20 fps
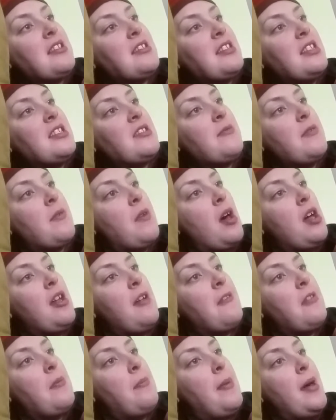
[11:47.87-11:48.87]
since we've got
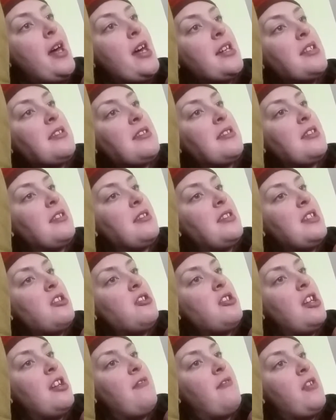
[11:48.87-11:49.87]
off the bus," said
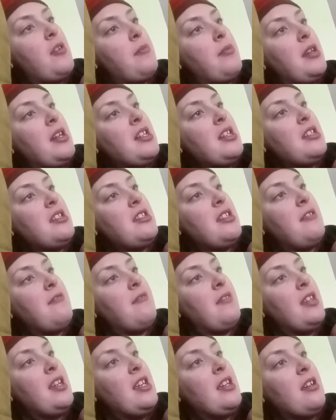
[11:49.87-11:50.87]
Jennifer
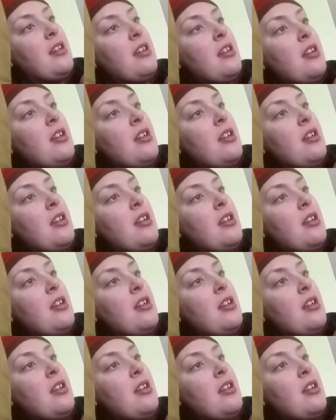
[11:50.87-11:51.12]
plaintively.